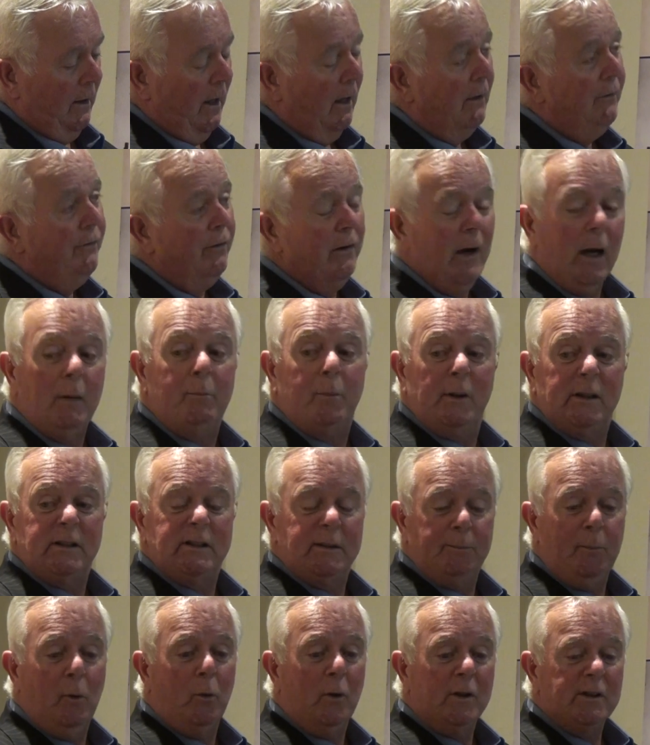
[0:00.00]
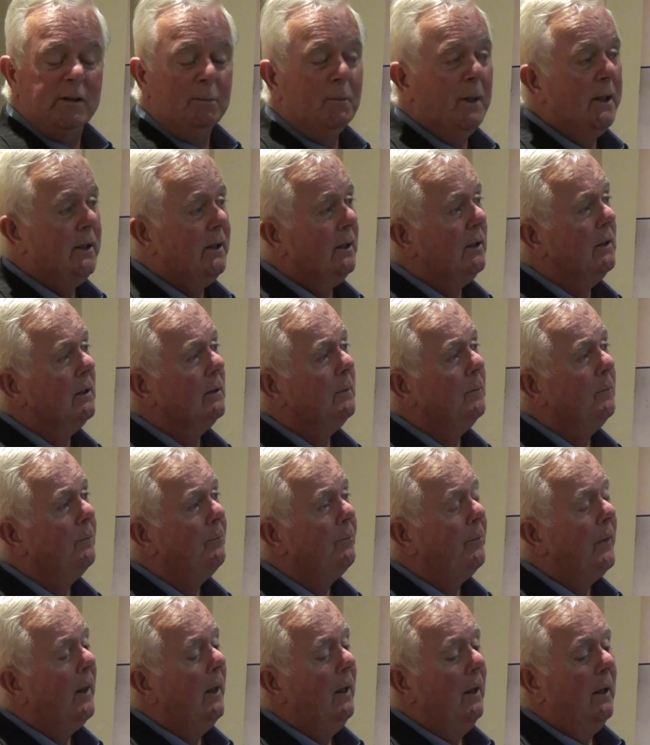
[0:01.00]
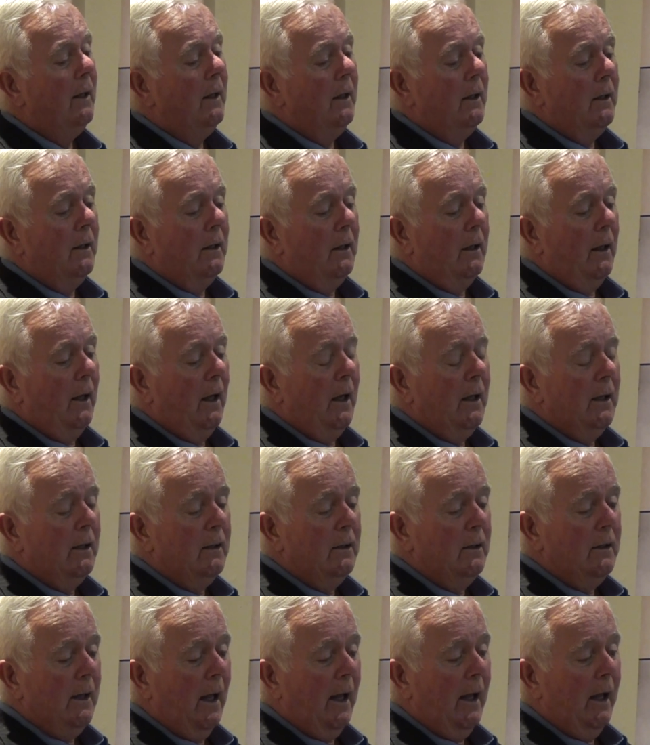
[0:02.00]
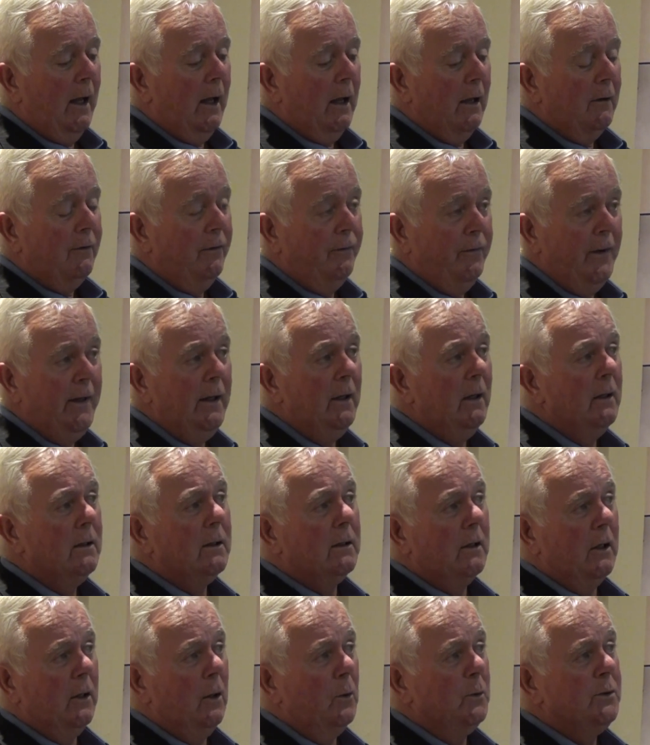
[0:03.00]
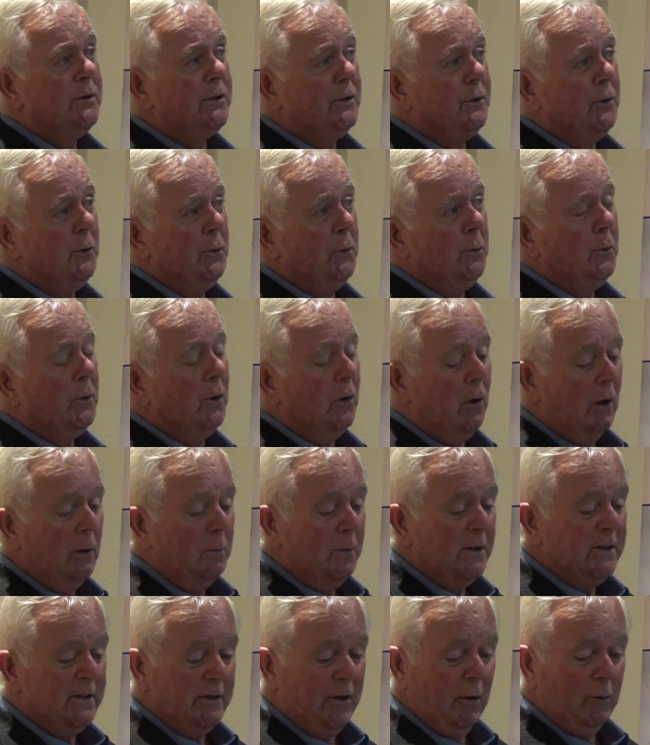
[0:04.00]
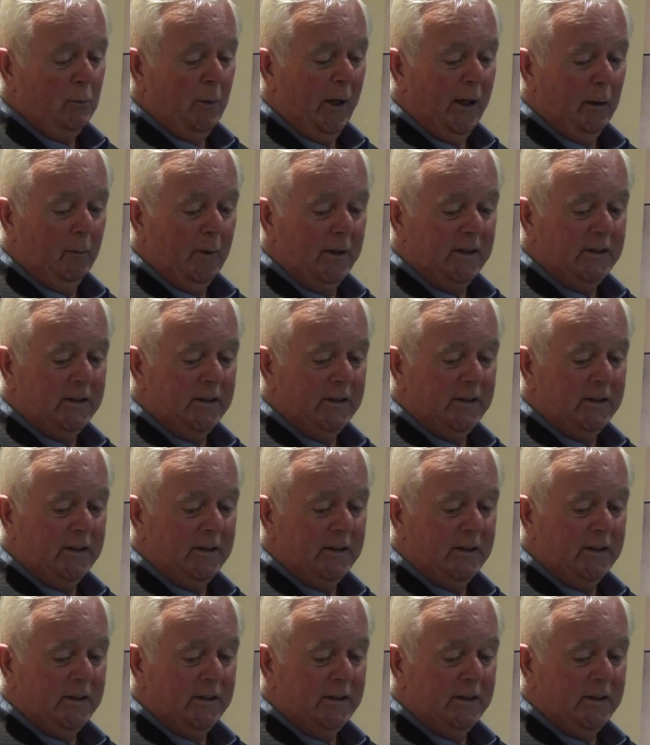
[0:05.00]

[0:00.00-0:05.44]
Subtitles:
a flapper sports meeting in a field close to Gormanstown railway